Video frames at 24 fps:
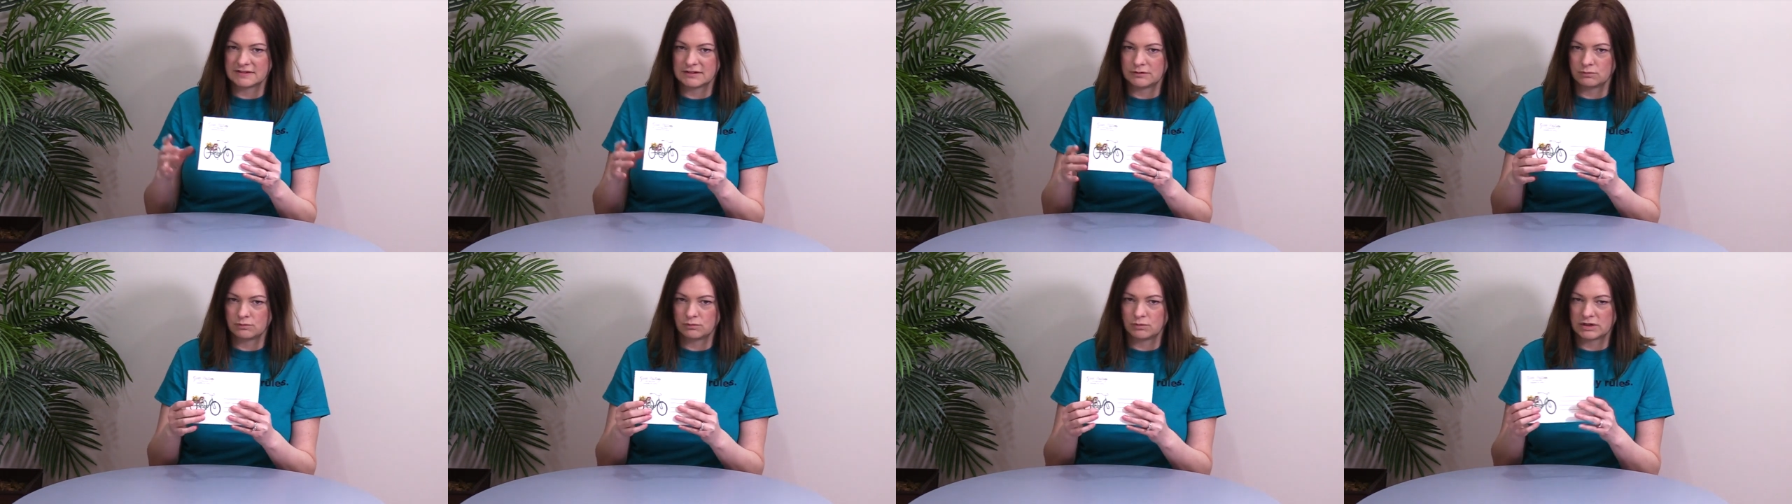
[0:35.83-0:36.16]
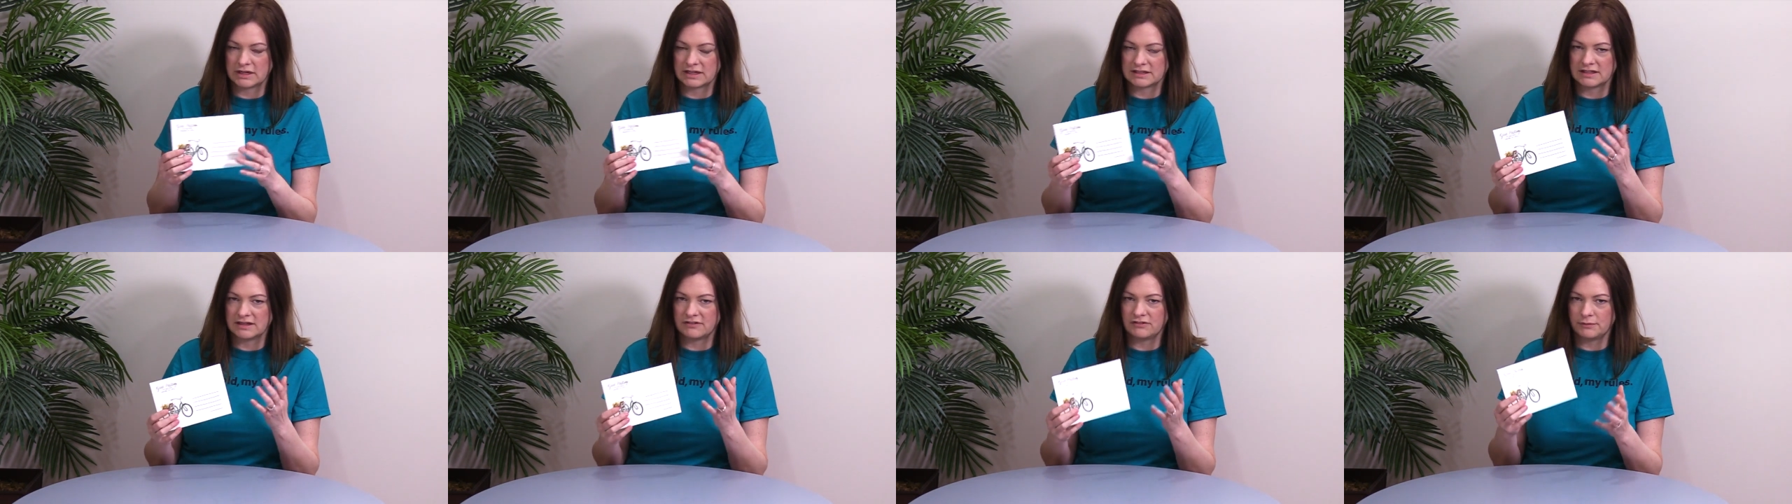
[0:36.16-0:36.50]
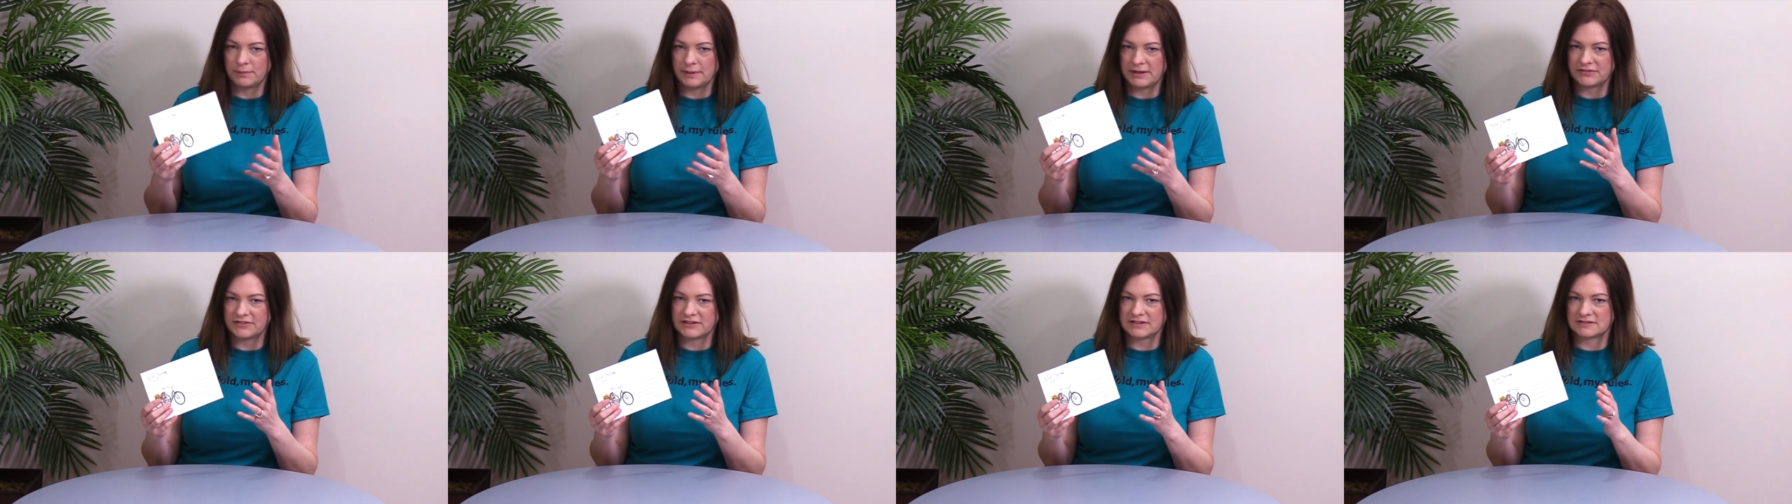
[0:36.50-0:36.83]
And what I love
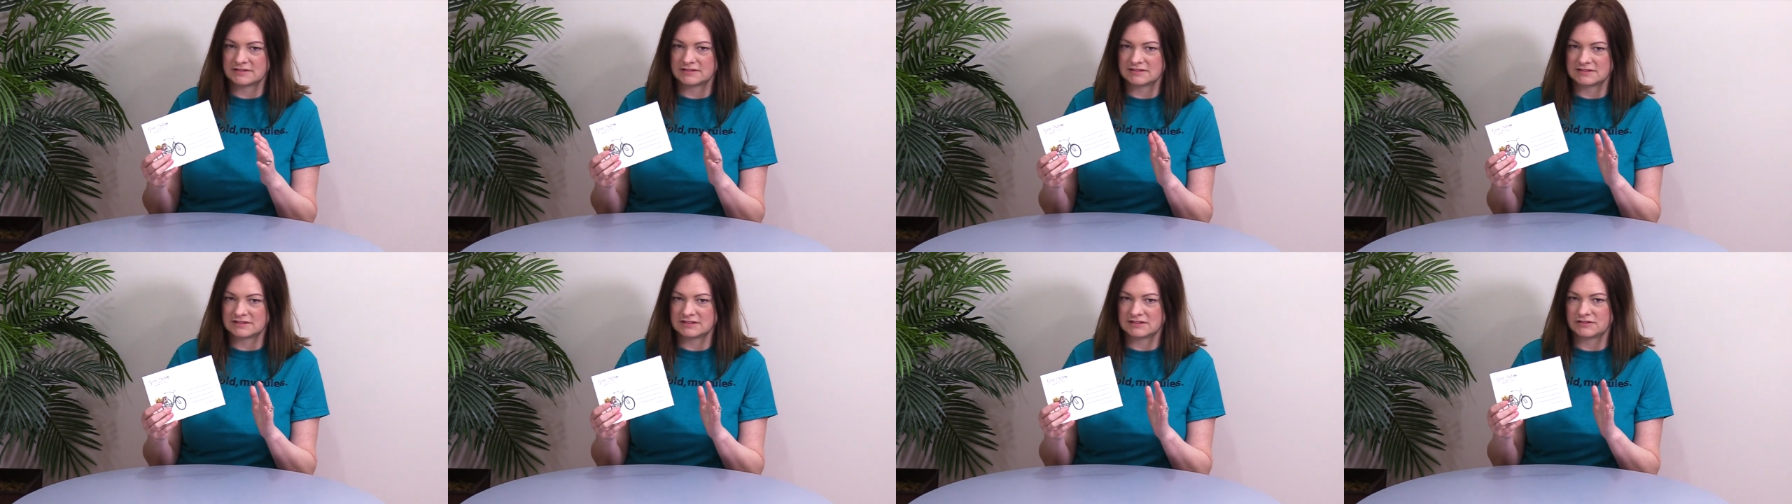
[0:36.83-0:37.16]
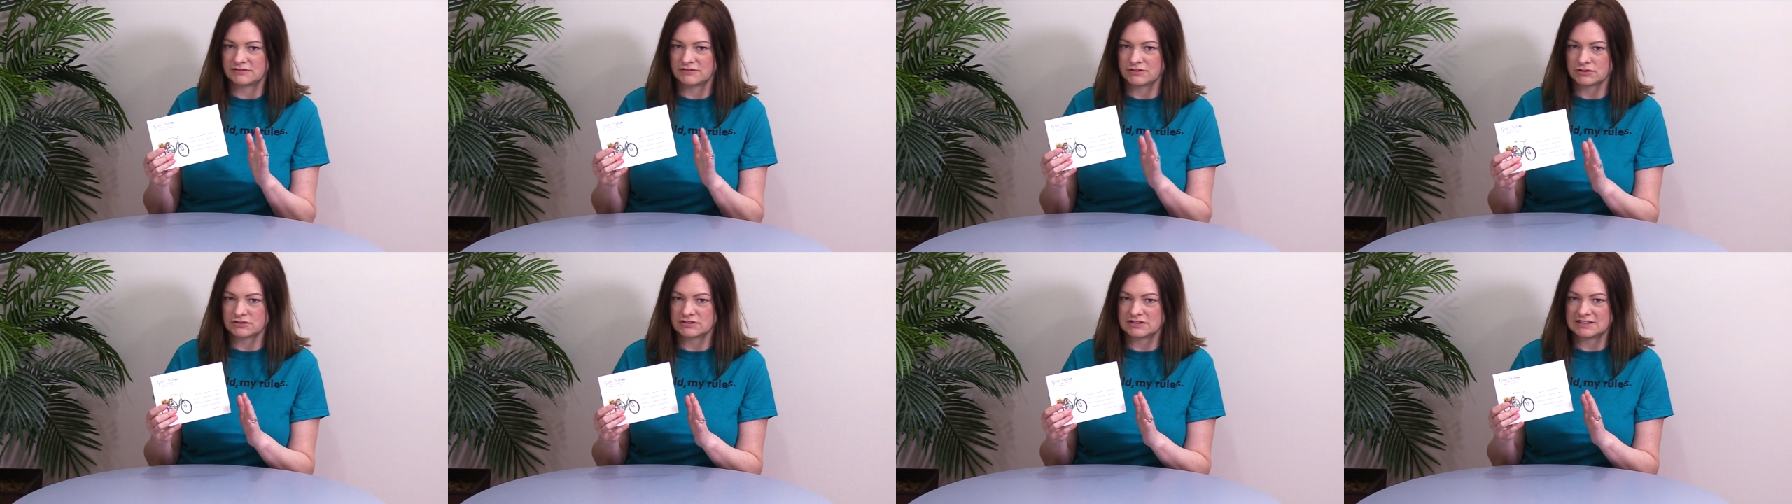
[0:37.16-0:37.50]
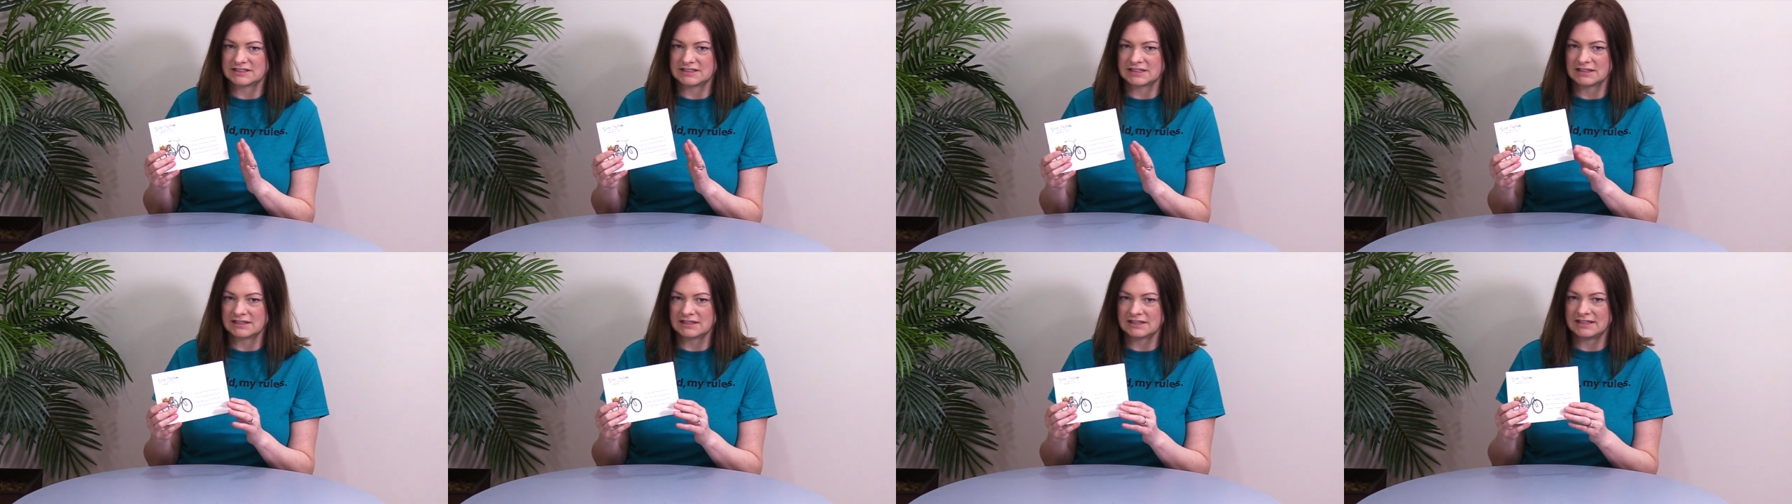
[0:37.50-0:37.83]
about this is its
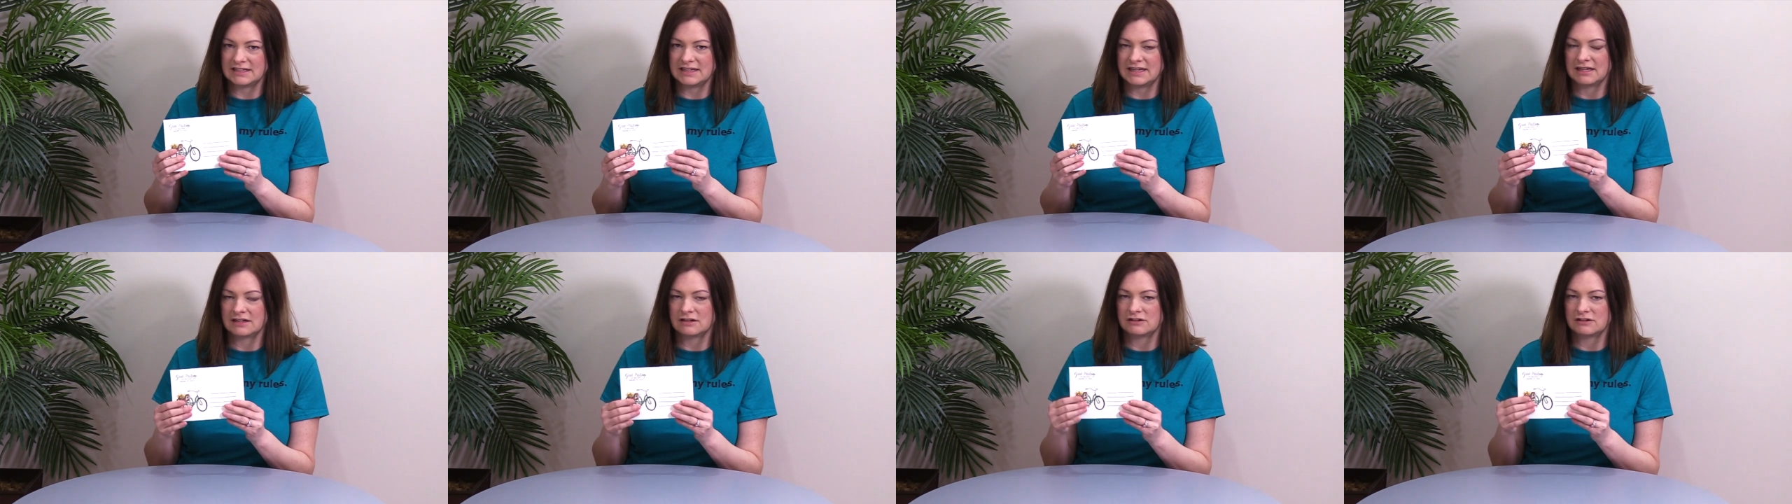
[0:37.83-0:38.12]
versatility